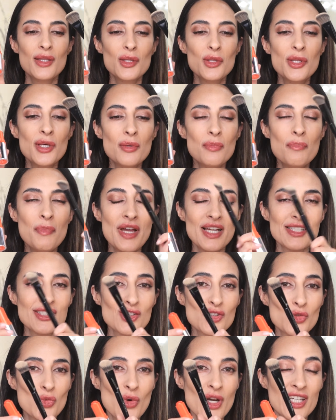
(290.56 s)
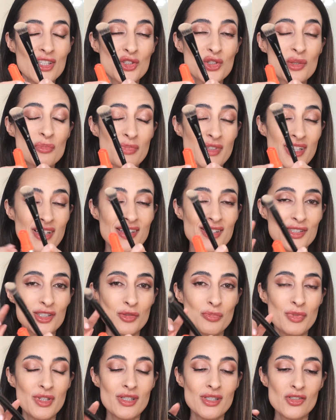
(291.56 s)
The best way to apply this
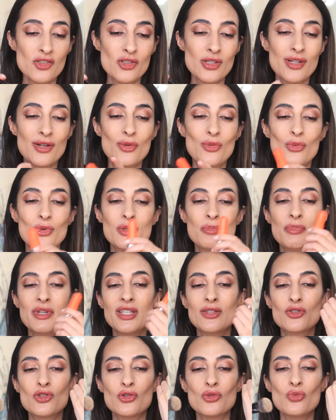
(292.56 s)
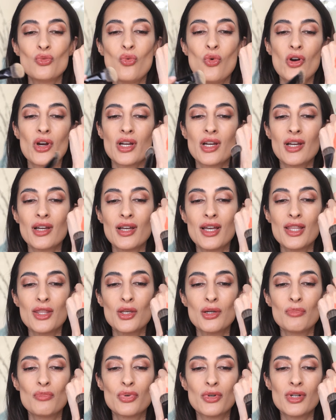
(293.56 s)
blush would be to work
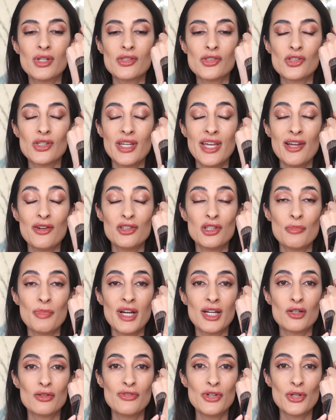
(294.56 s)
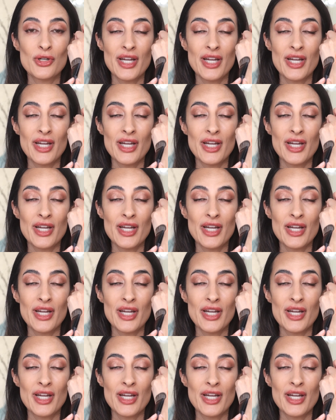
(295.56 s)
the brush here in the back of your